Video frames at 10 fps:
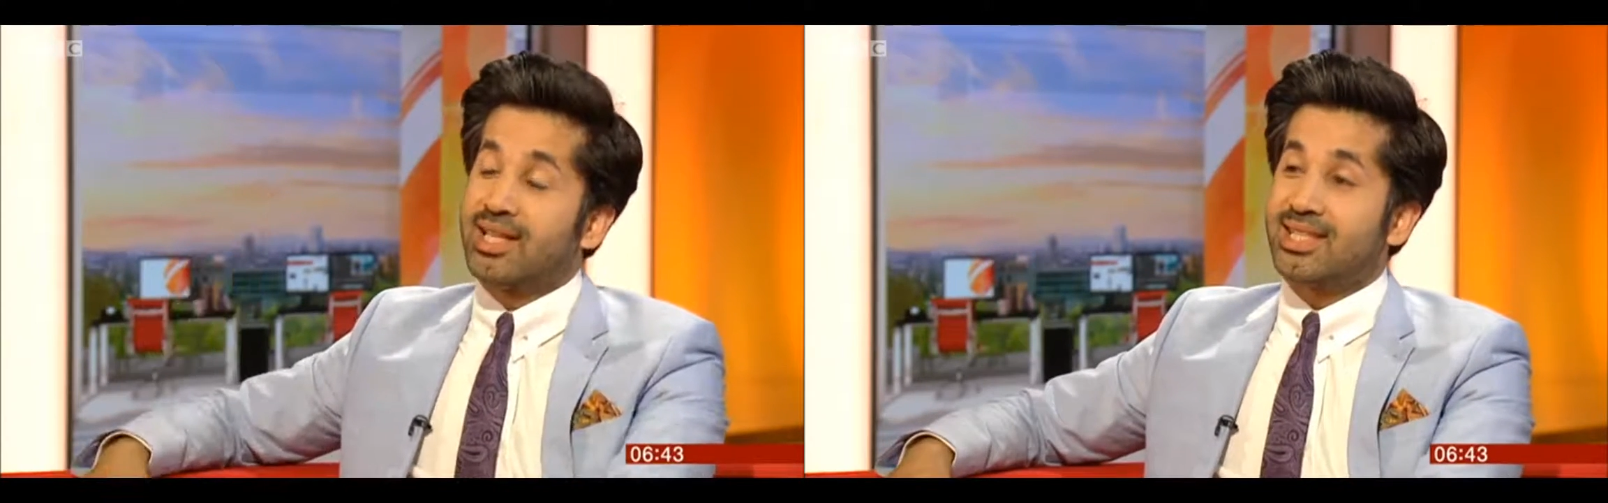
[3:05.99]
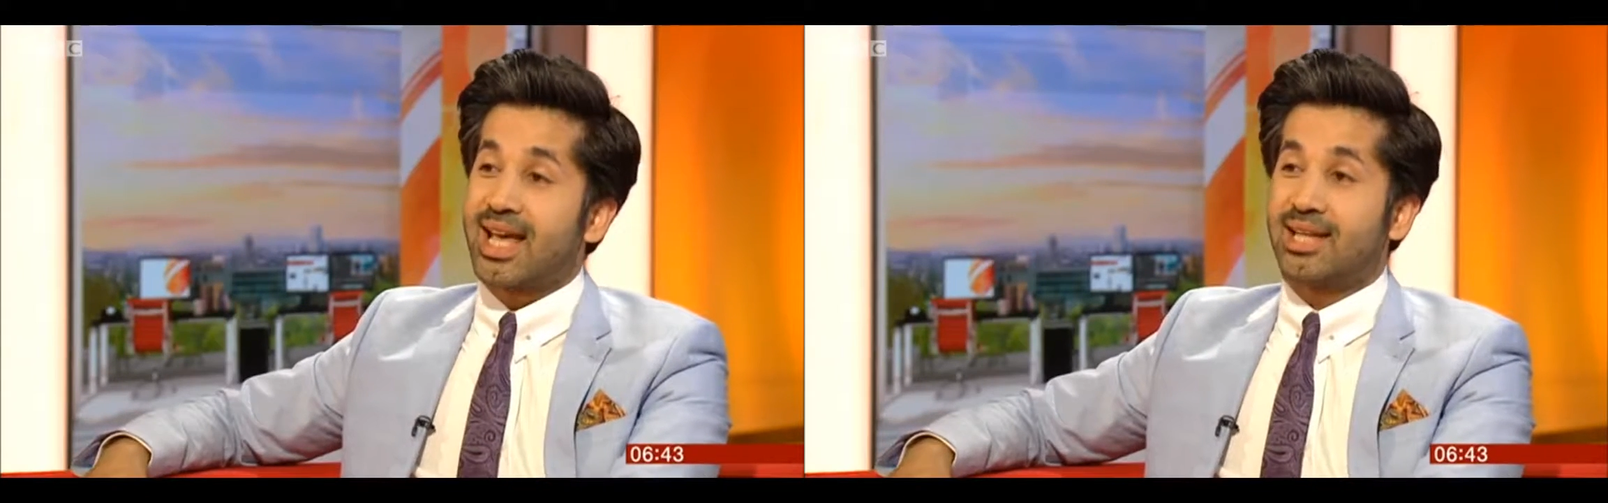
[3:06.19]

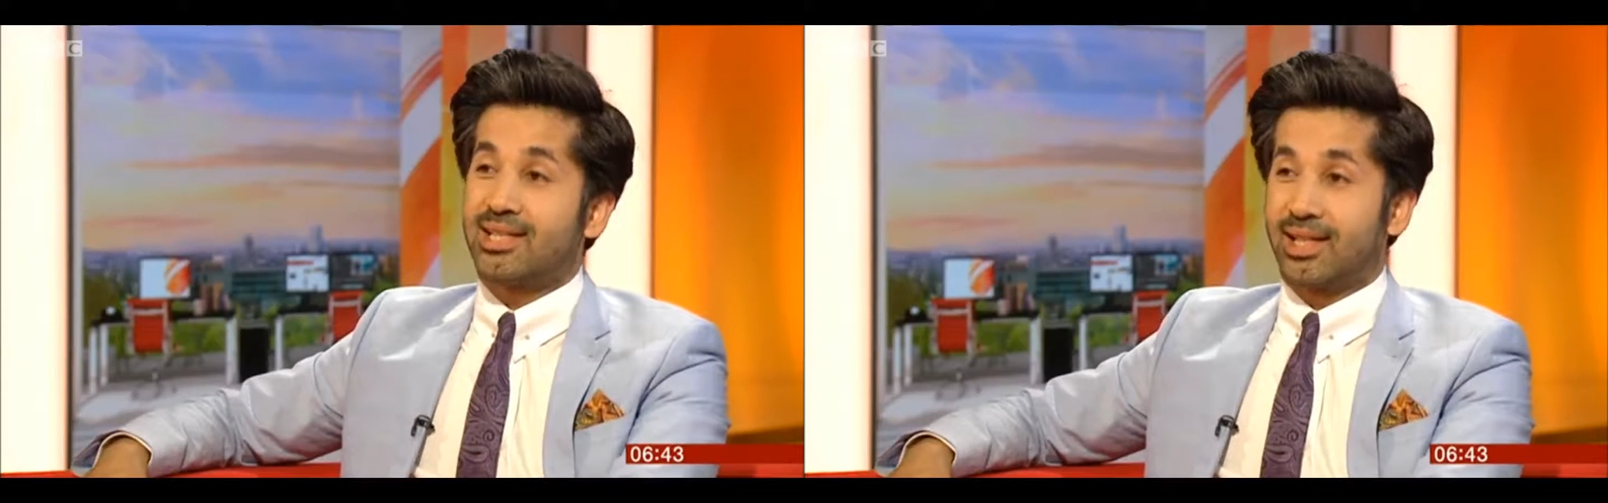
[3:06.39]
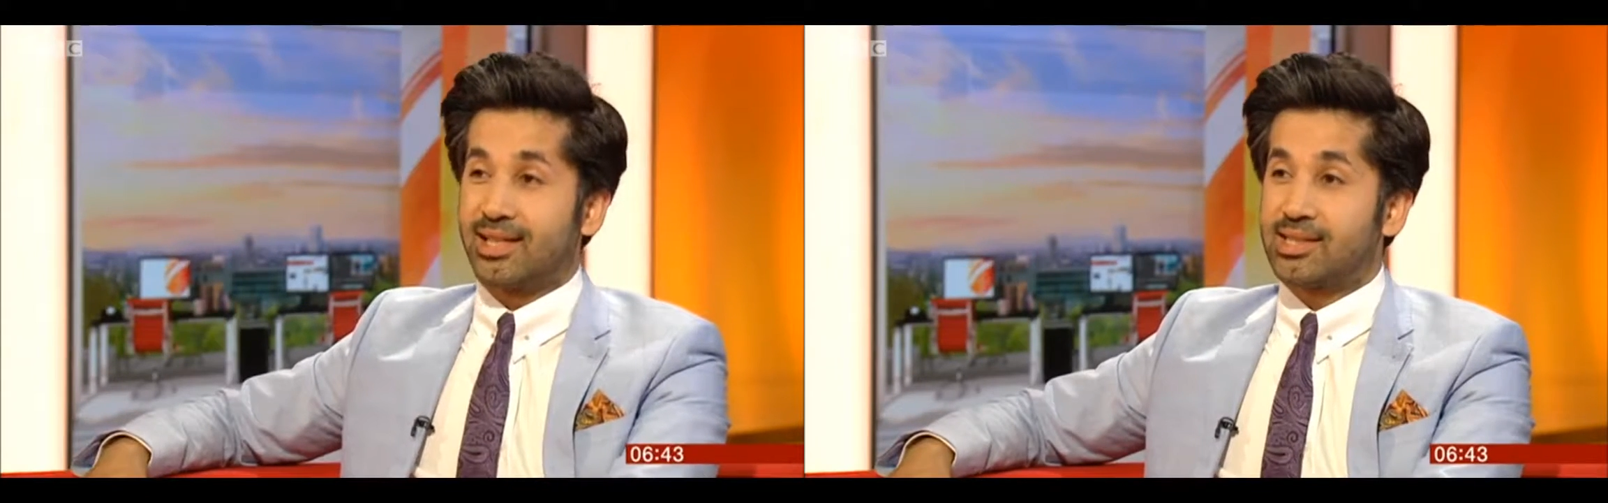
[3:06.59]

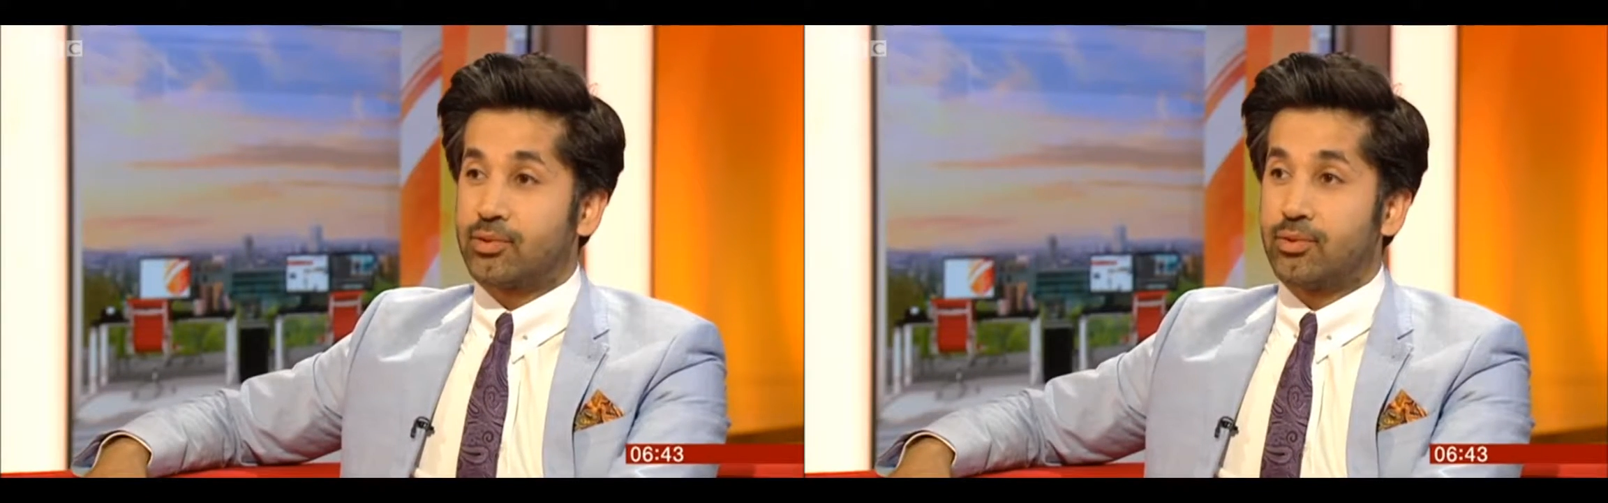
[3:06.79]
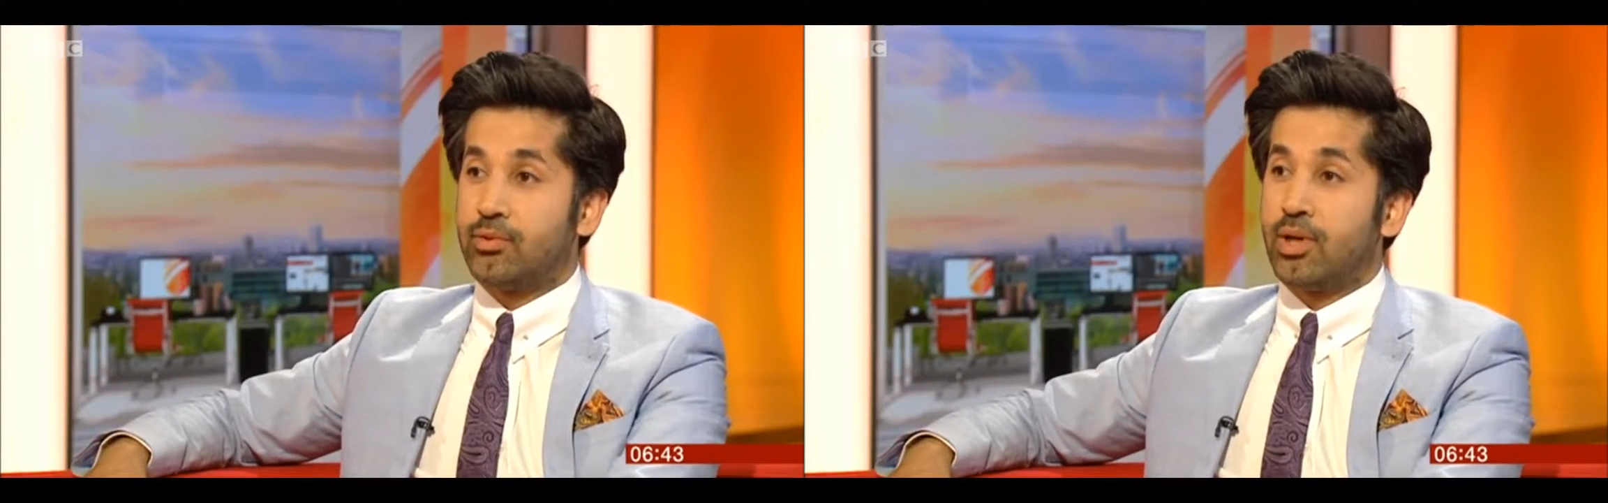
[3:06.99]
tactics
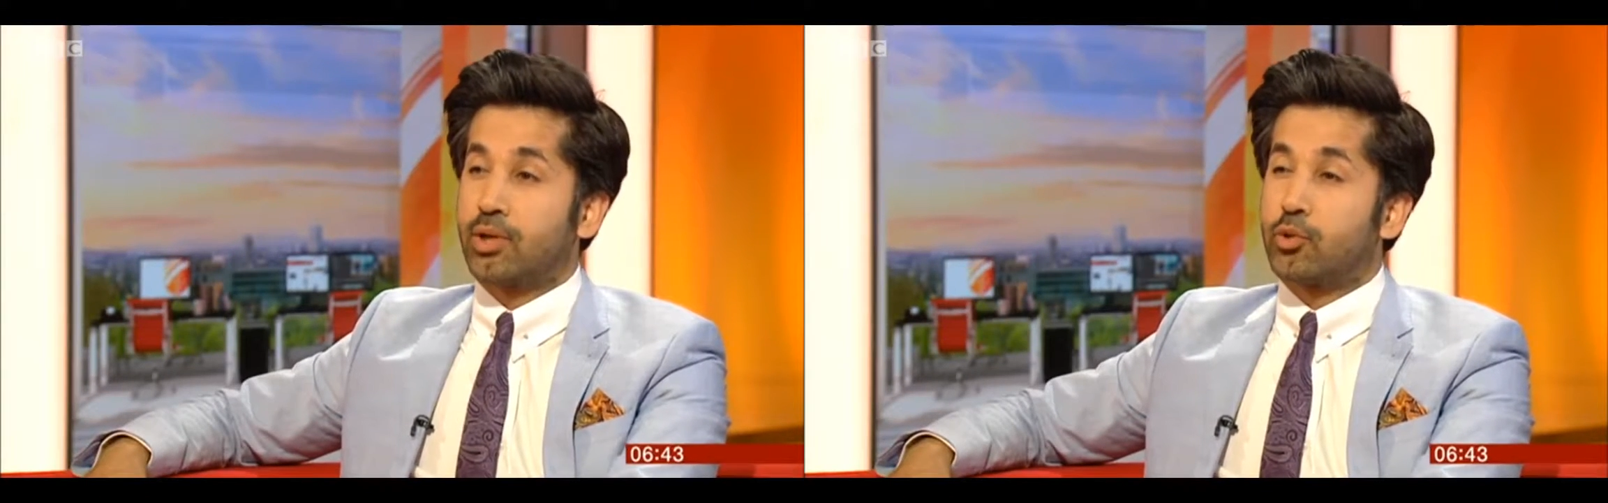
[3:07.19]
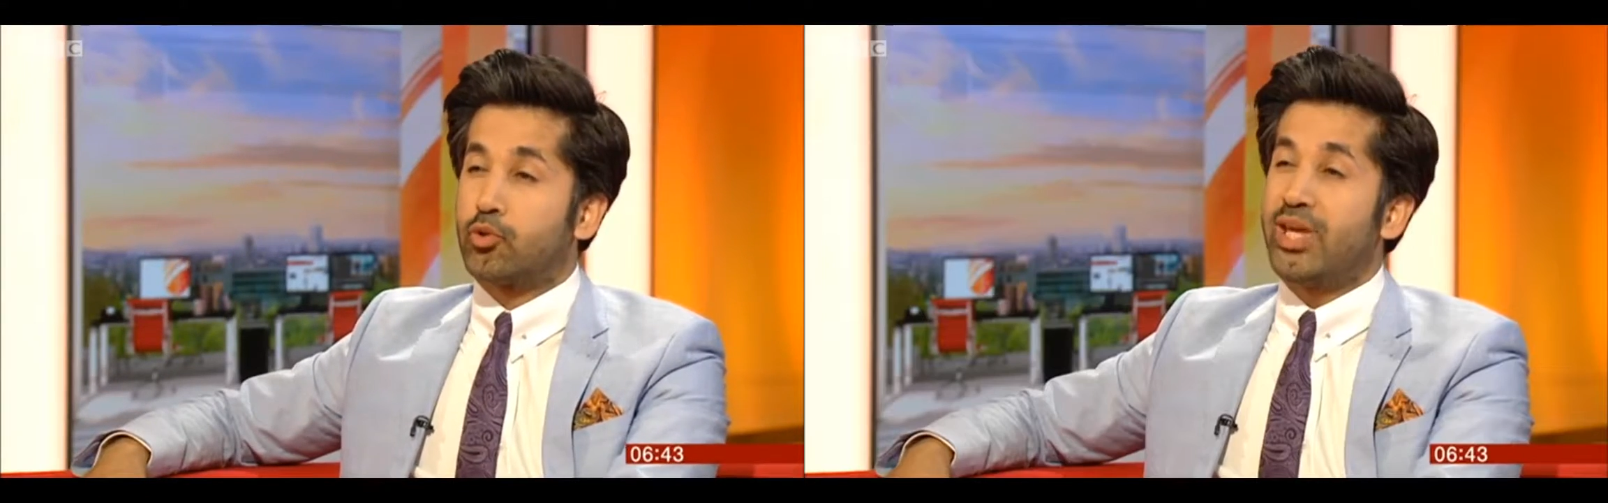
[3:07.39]
to
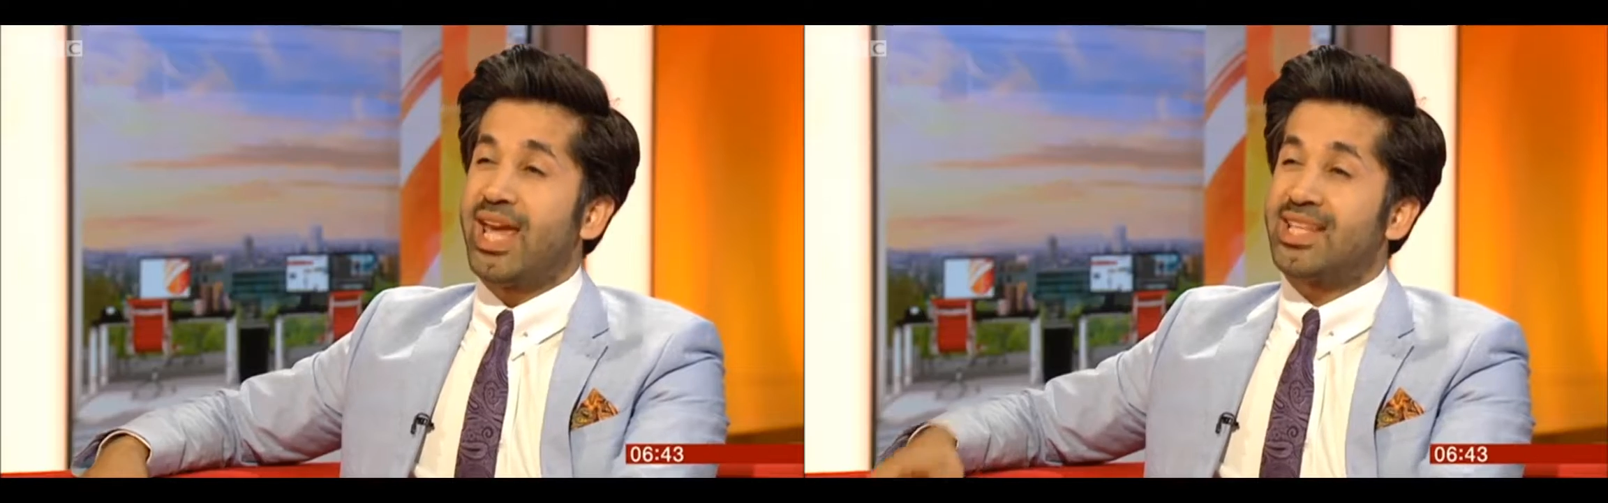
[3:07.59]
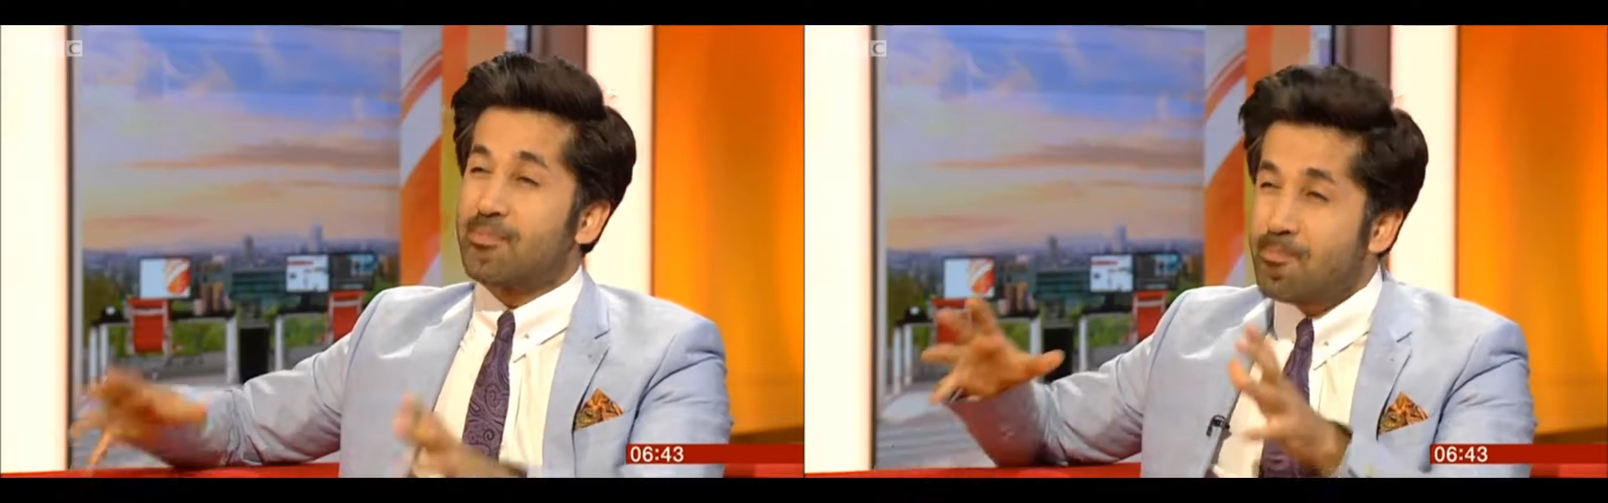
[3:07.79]
create